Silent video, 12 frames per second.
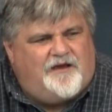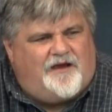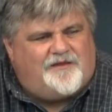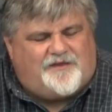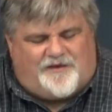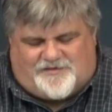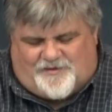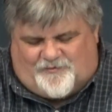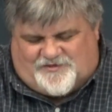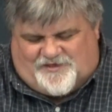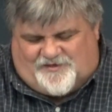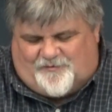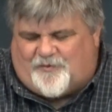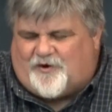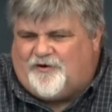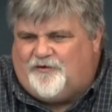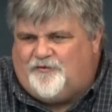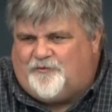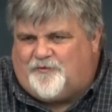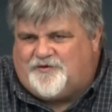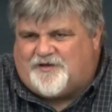I think someone said to Martin Luther one